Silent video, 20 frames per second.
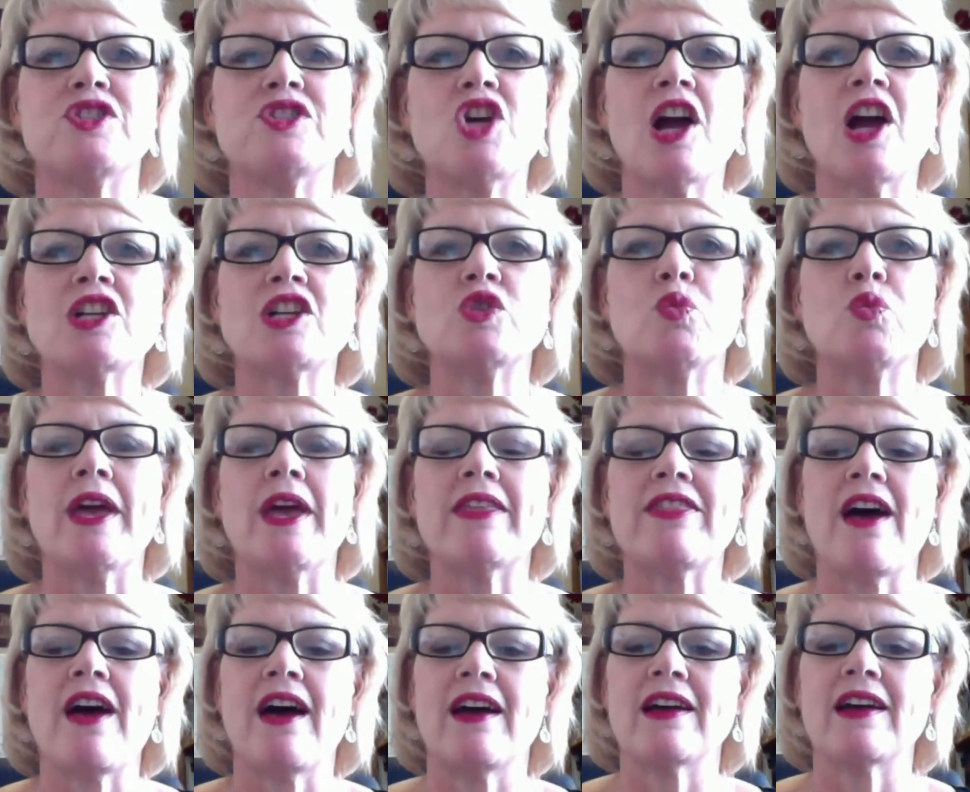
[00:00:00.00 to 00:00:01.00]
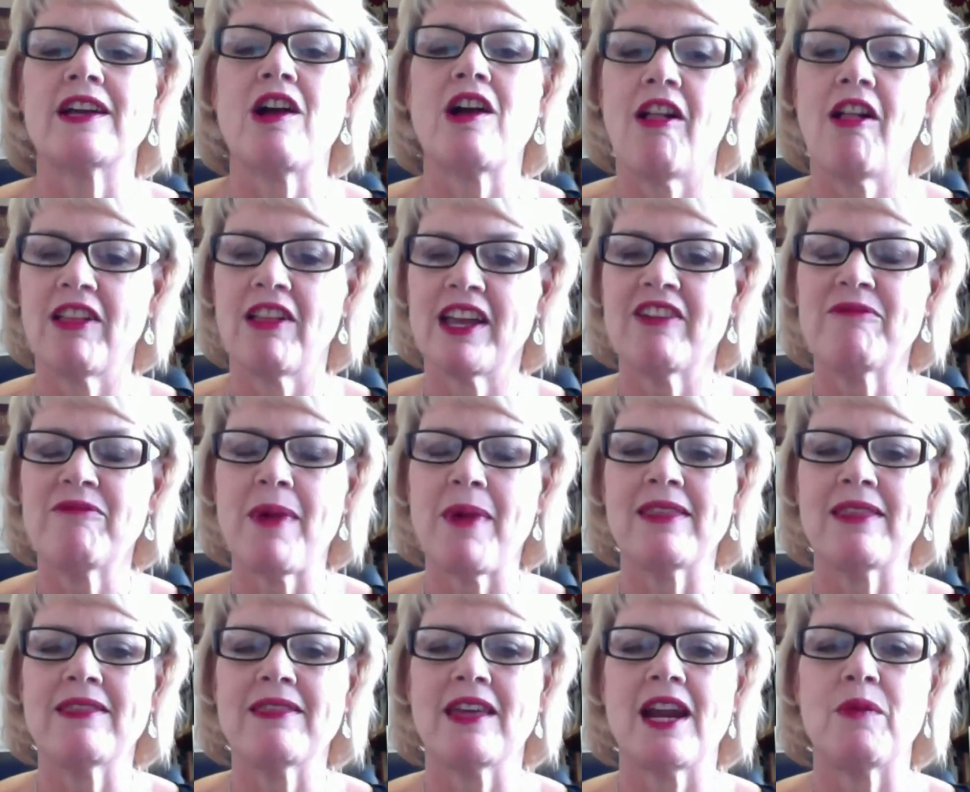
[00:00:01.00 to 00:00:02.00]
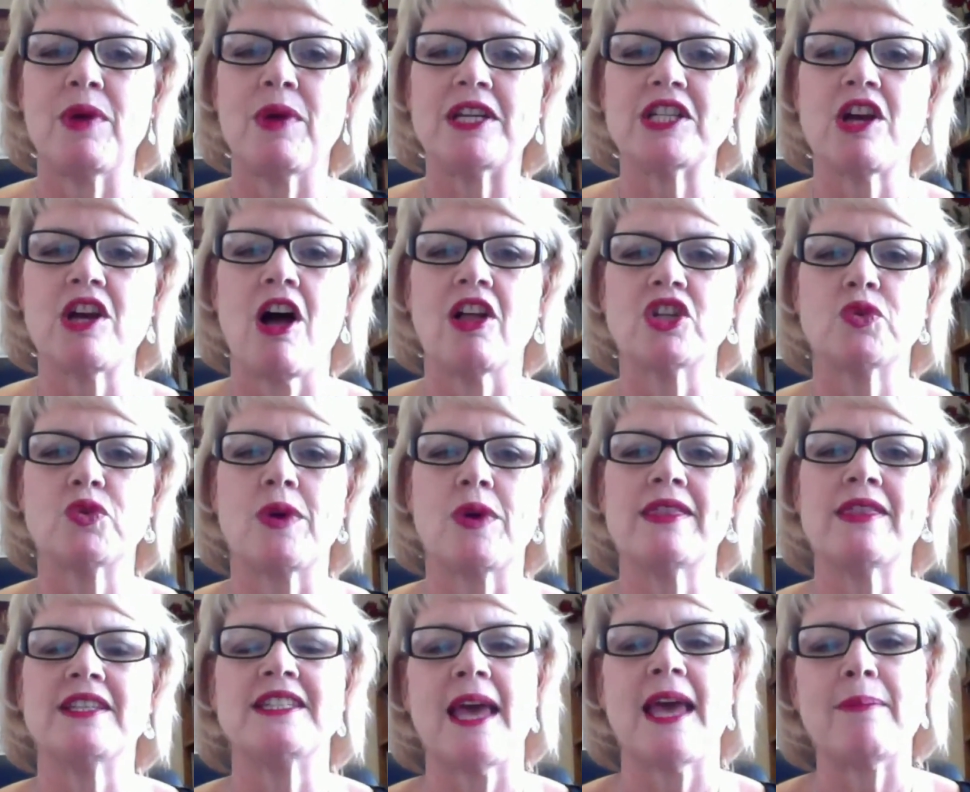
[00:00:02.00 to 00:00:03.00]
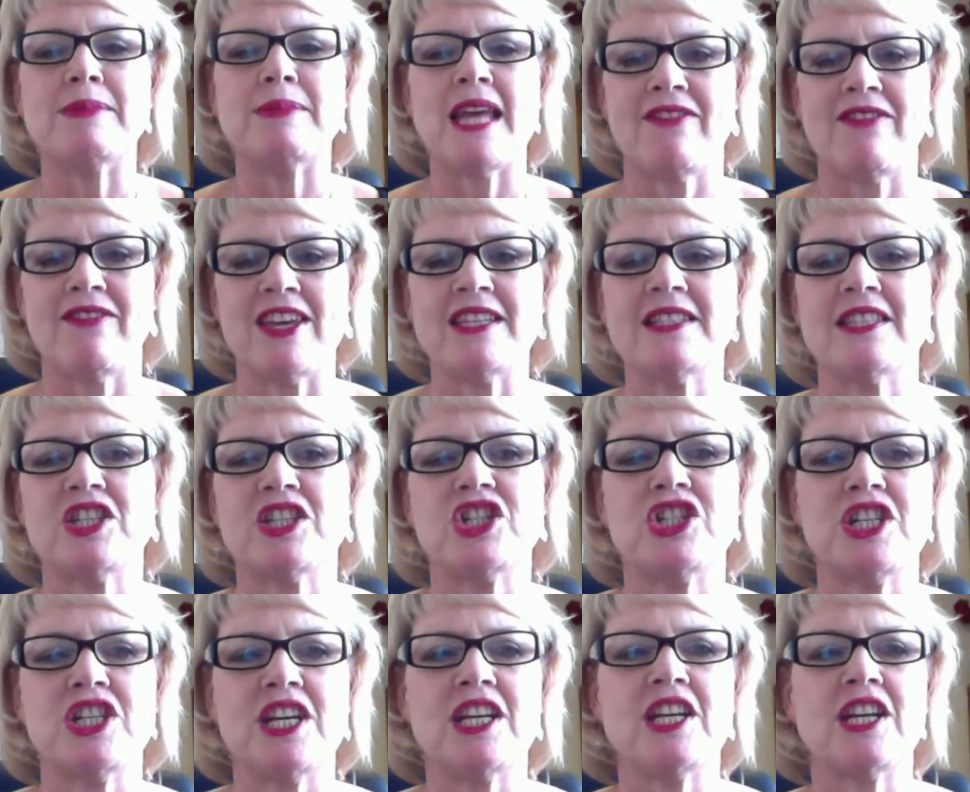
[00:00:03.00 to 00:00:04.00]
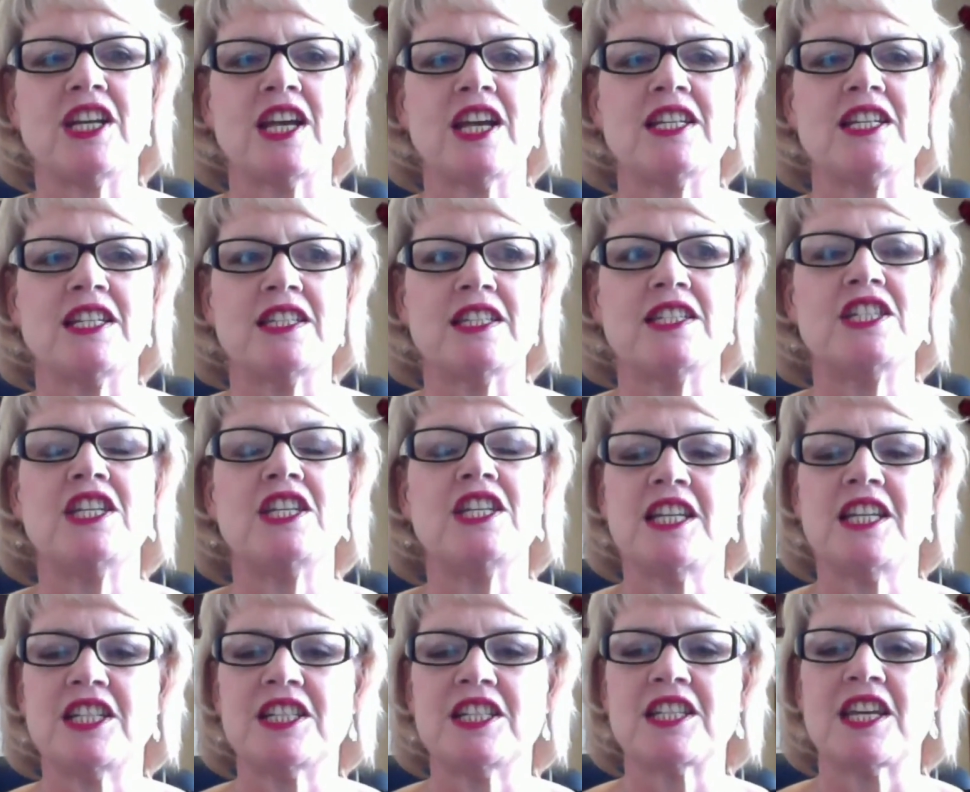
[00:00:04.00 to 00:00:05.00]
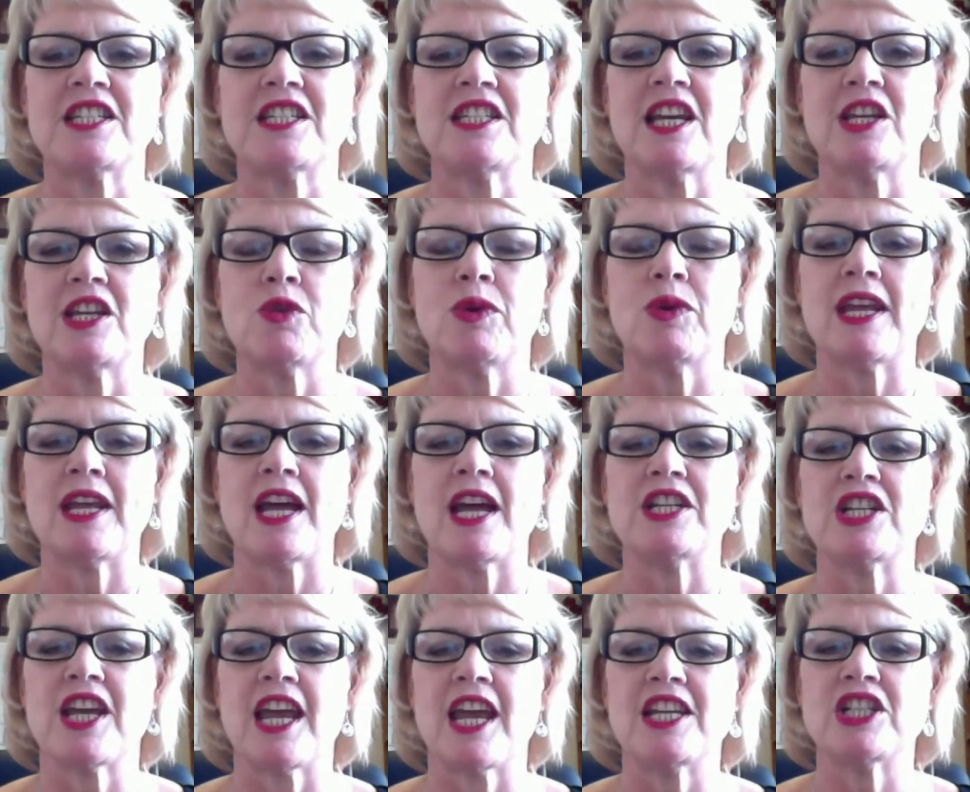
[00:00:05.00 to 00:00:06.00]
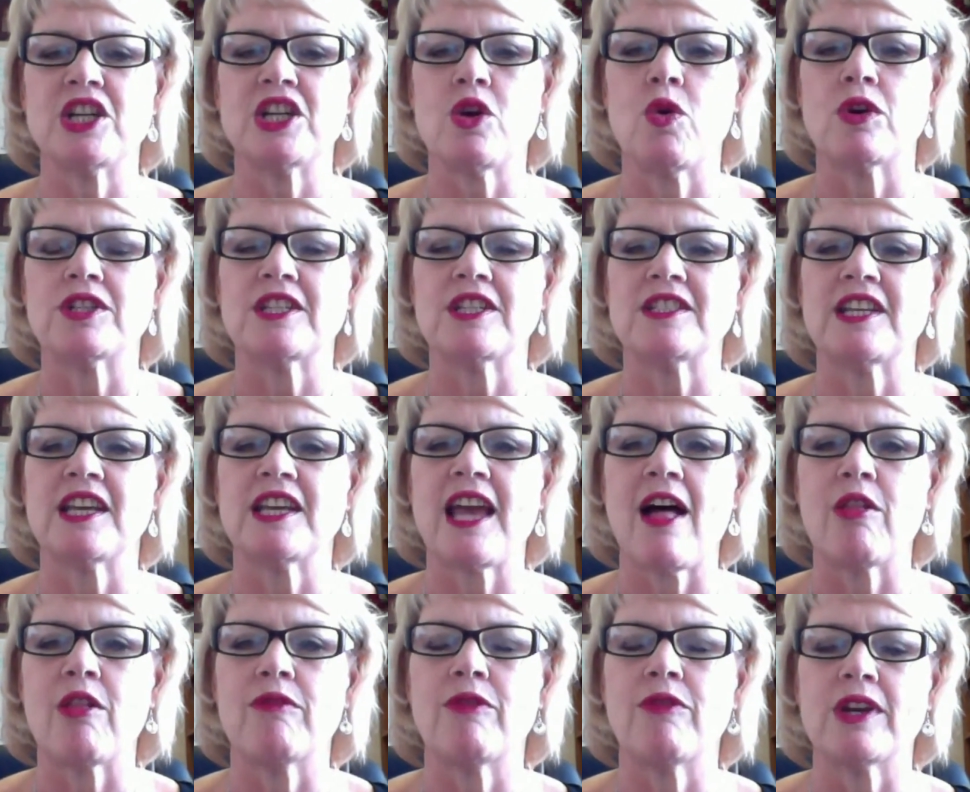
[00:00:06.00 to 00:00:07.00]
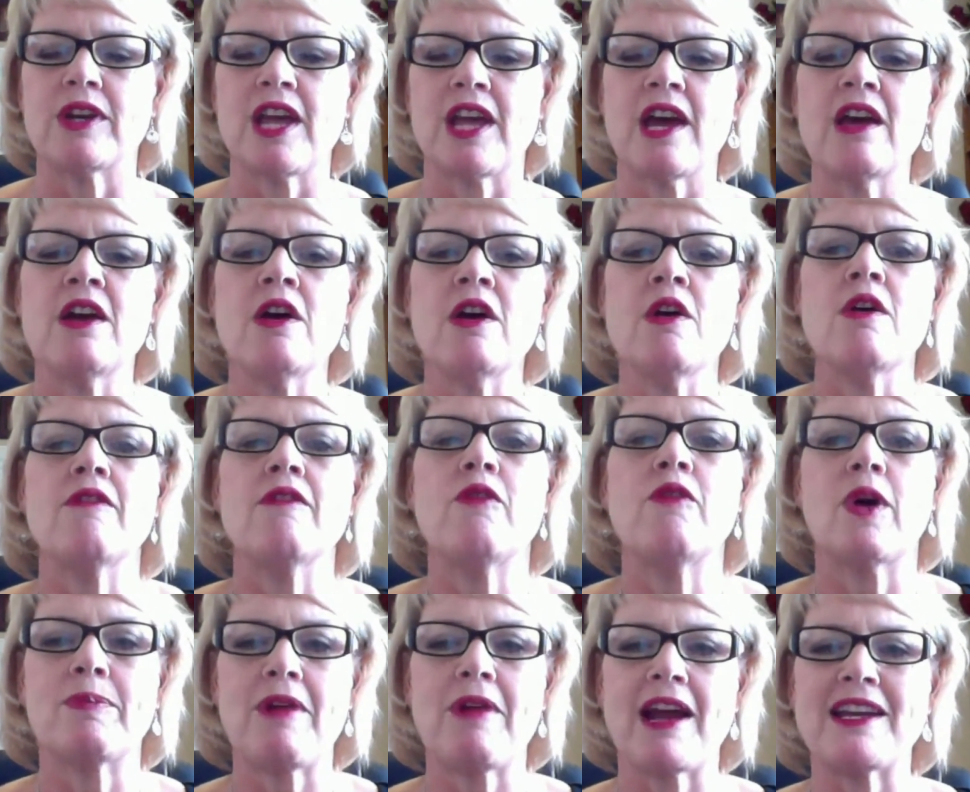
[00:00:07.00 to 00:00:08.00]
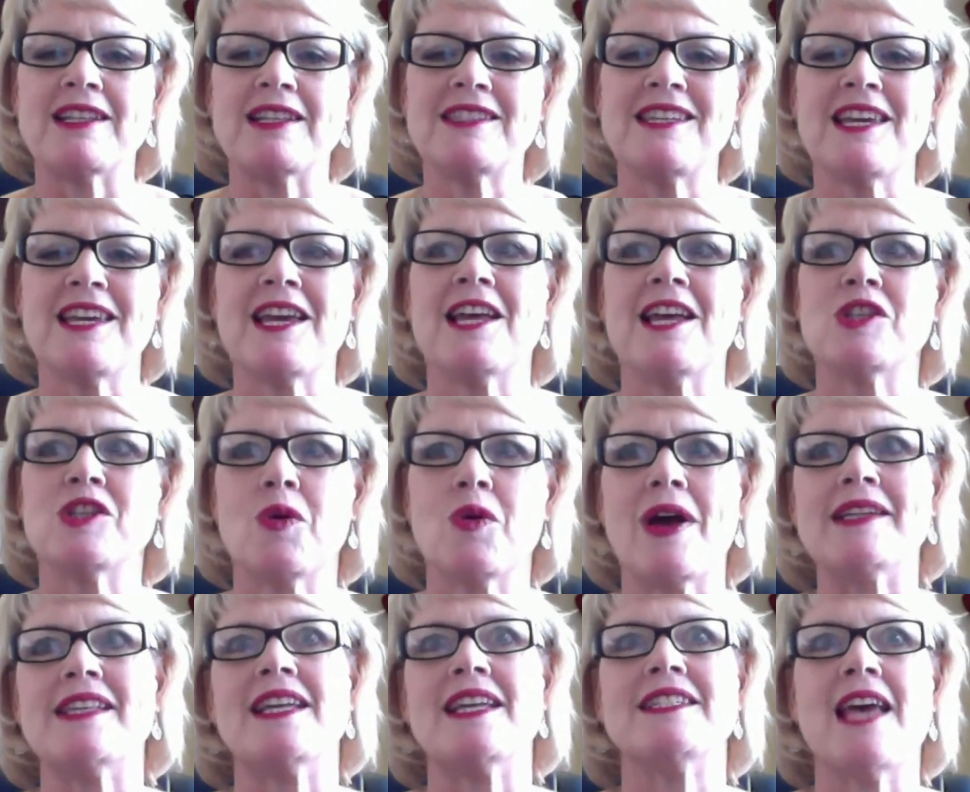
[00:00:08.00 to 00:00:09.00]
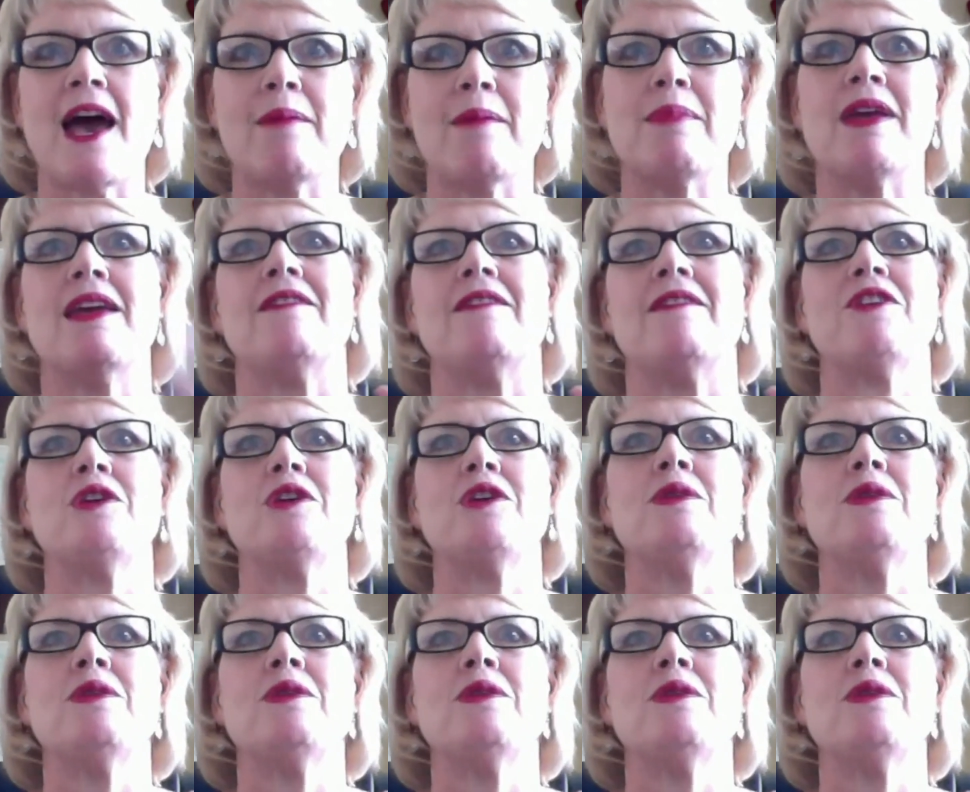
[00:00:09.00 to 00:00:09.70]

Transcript: talked with a colleague of mine that I went to college with, Deb Davies. She teaches continuing education courses in California for pregnancy. And so I said, Deb,